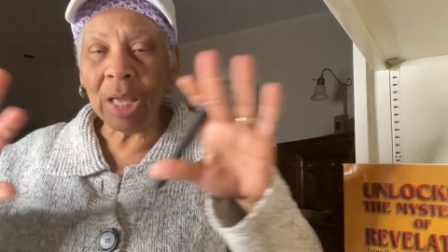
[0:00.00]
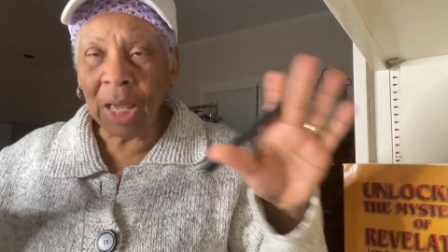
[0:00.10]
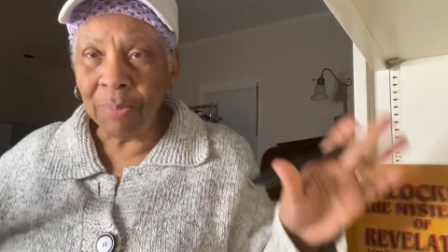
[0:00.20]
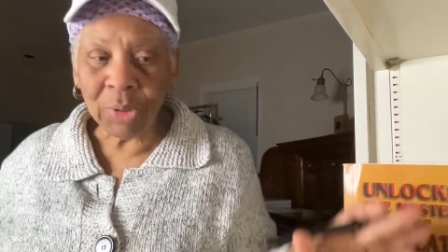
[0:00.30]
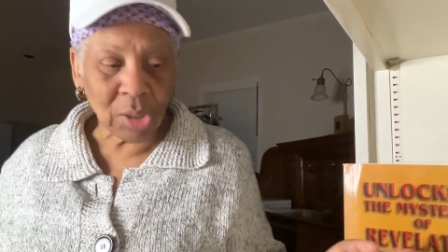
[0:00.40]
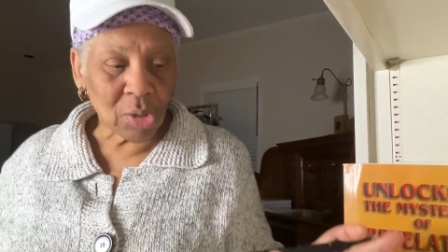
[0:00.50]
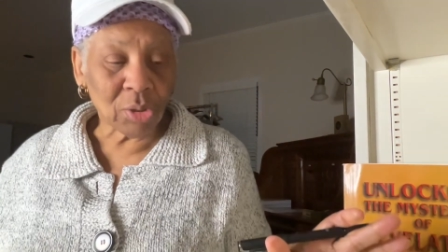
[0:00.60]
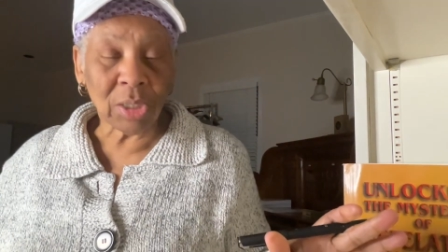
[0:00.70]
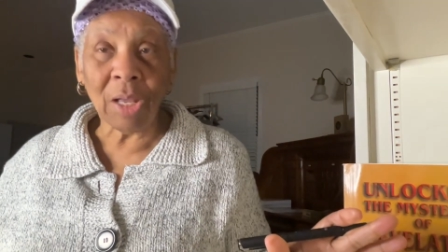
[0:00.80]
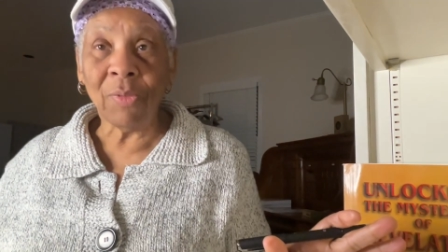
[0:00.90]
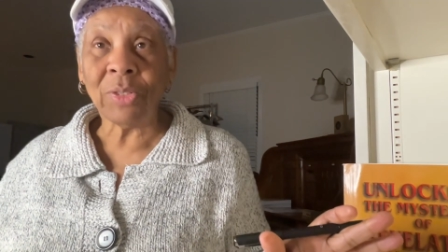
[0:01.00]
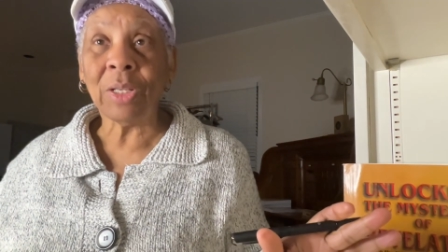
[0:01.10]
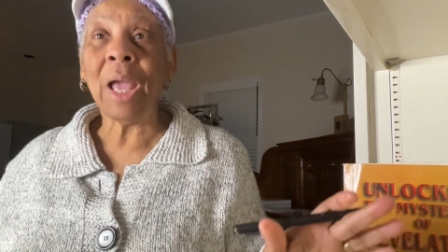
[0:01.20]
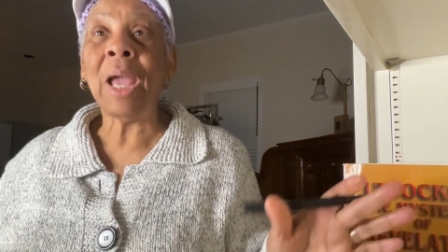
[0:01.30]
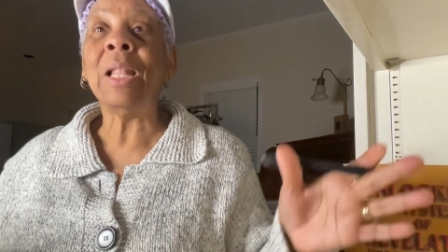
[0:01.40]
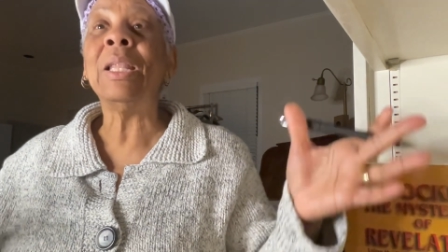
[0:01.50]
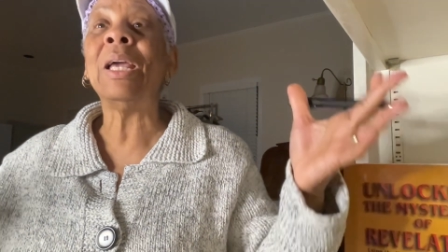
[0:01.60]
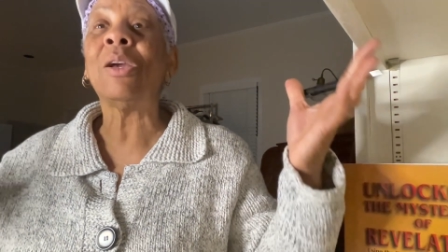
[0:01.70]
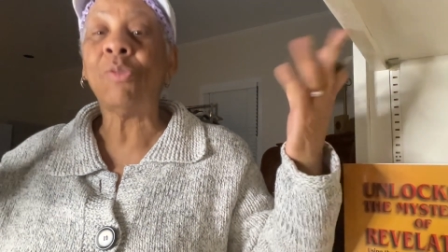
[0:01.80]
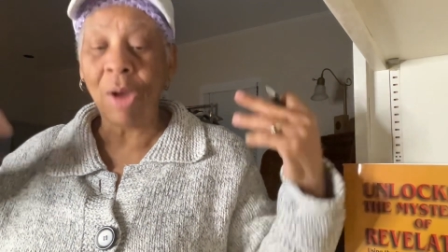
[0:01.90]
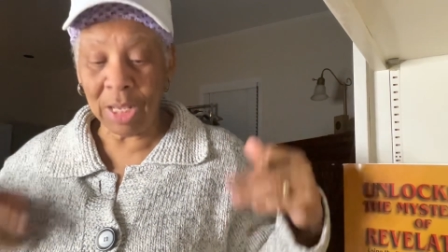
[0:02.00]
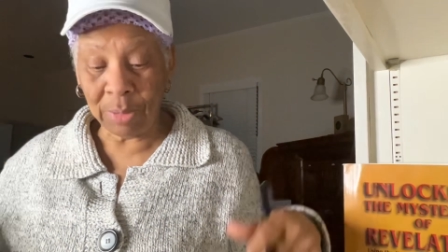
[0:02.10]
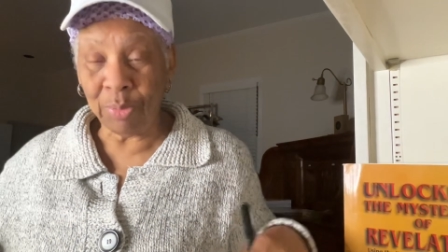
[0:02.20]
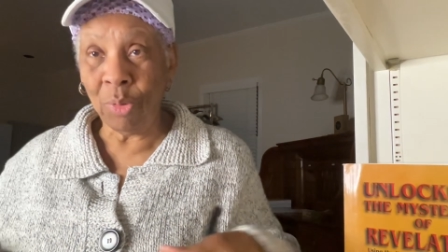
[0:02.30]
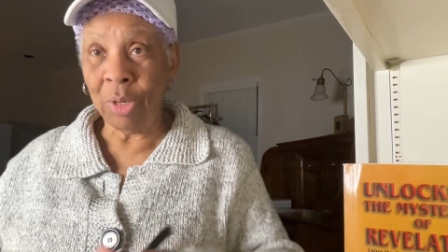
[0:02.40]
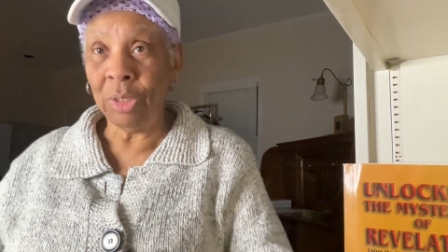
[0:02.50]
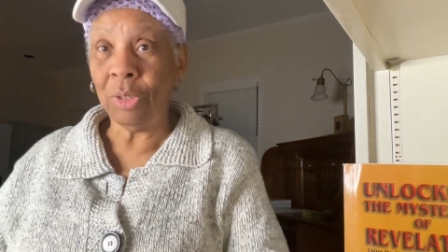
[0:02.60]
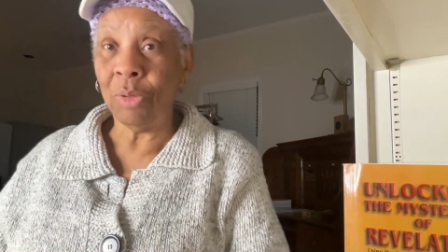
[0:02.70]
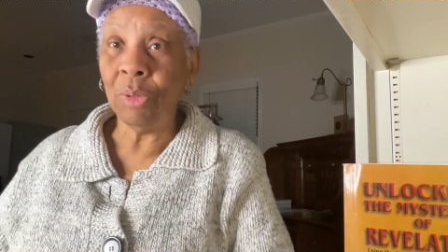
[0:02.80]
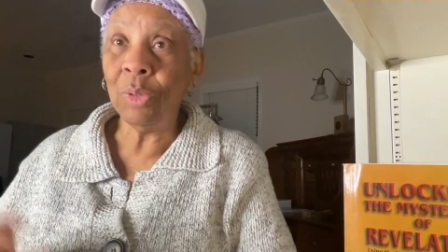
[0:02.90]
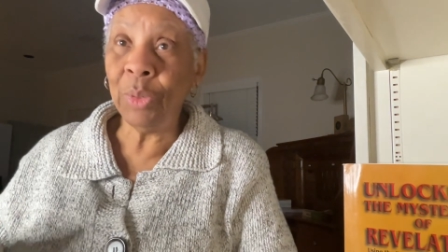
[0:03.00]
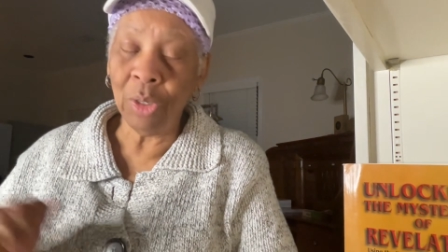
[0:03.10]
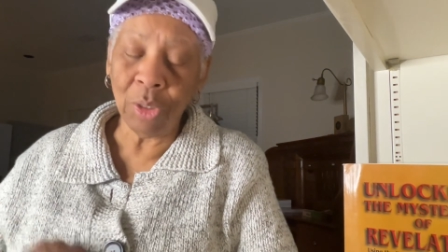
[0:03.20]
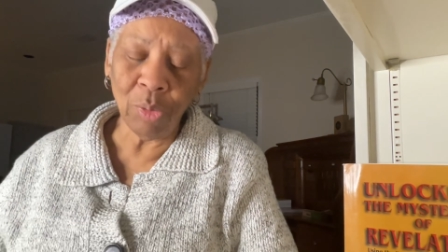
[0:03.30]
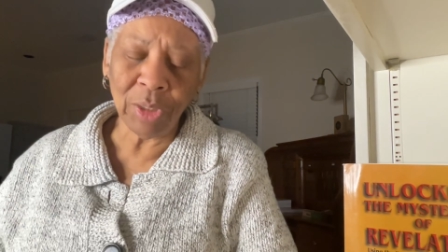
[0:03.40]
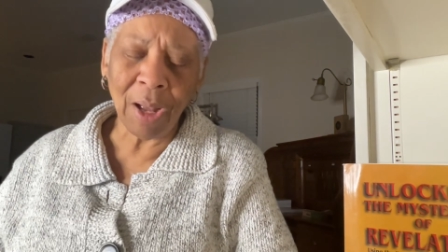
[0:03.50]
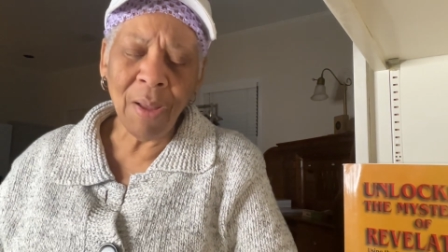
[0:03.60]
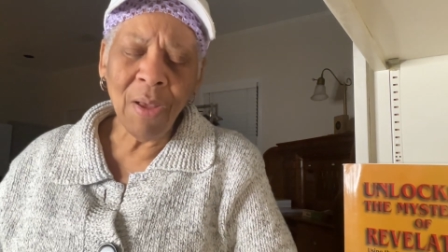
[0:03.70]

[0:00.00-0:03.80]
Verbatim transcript: empty yourselves and let Christ pour into you. We're gonna close out.